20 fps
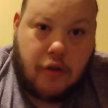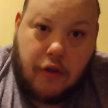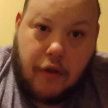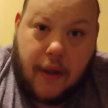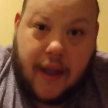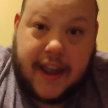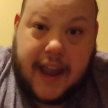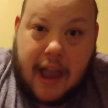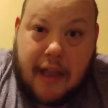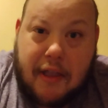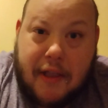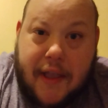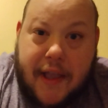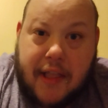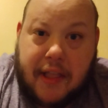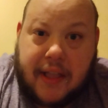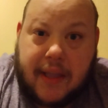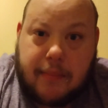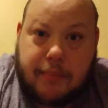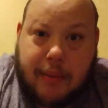So I guess
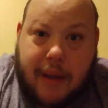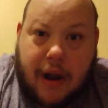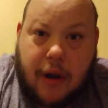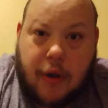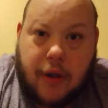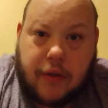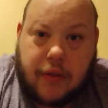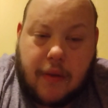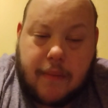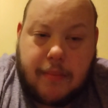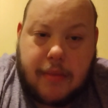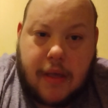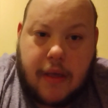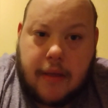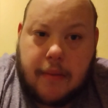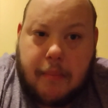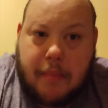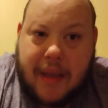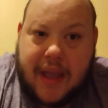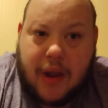he's comparing them
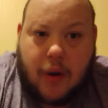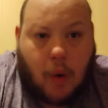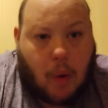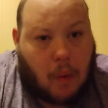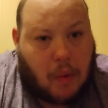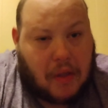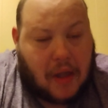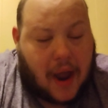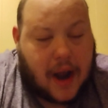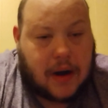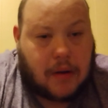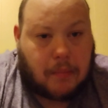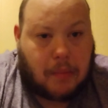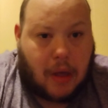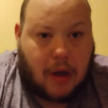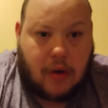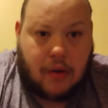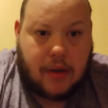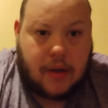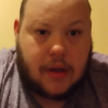to the Beatles. I don't
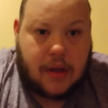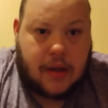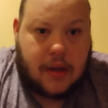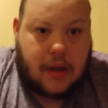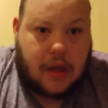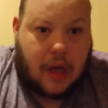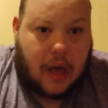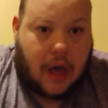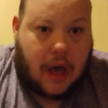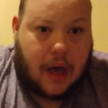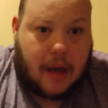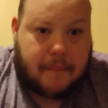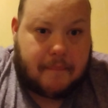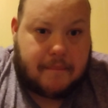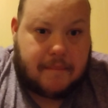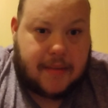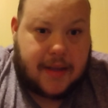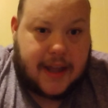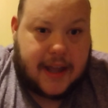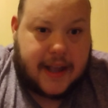know.
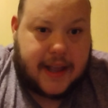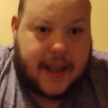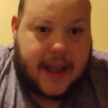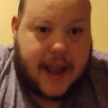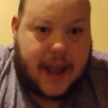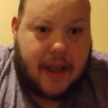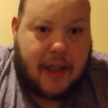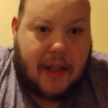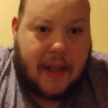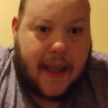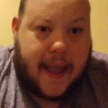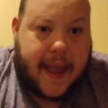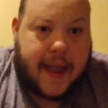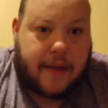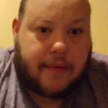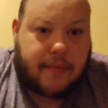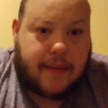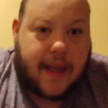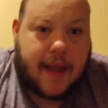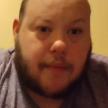Um, and he's
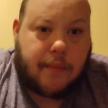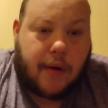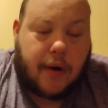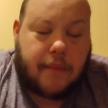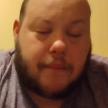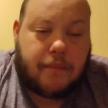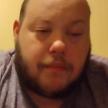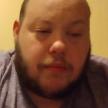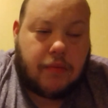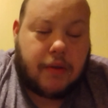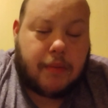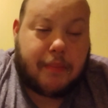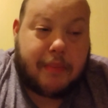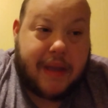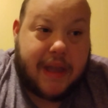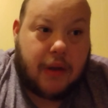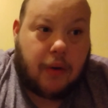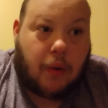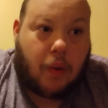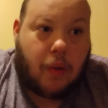saying they were the
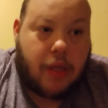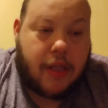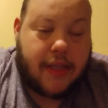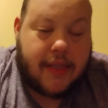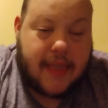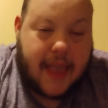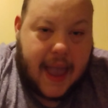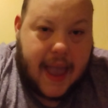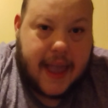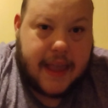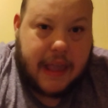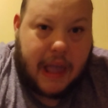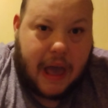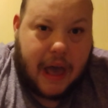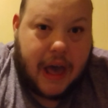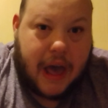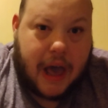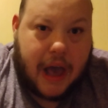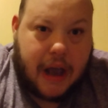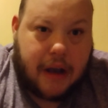Beatles' net
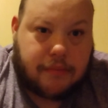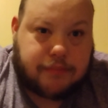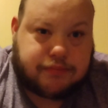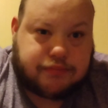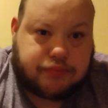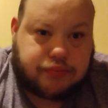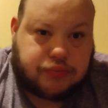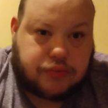uh